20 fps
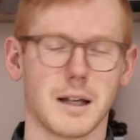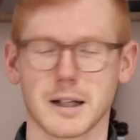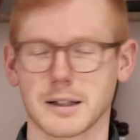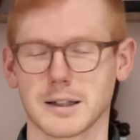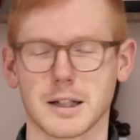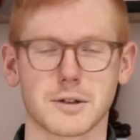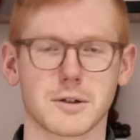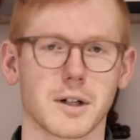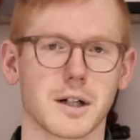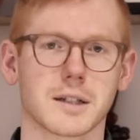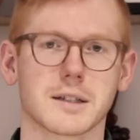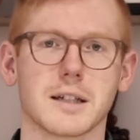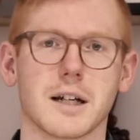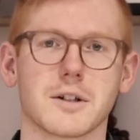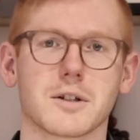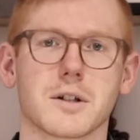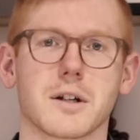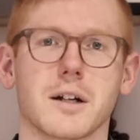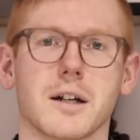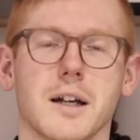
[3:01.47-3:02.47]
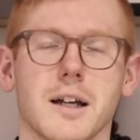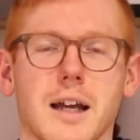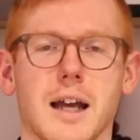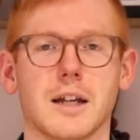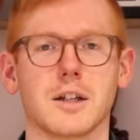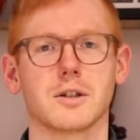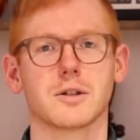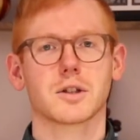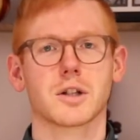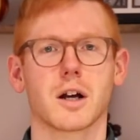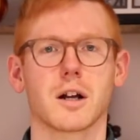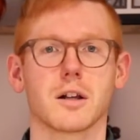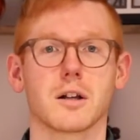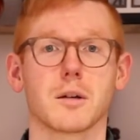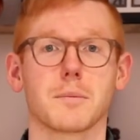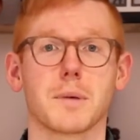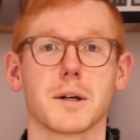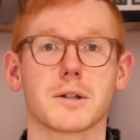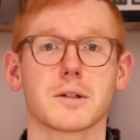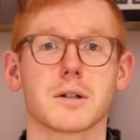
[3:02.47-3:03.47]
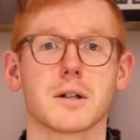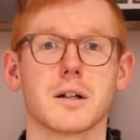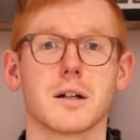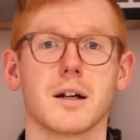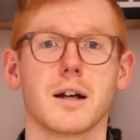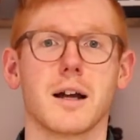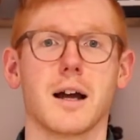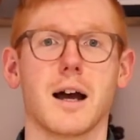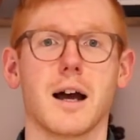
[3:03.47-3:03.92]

et cetera, et cetera. And you share a little picture.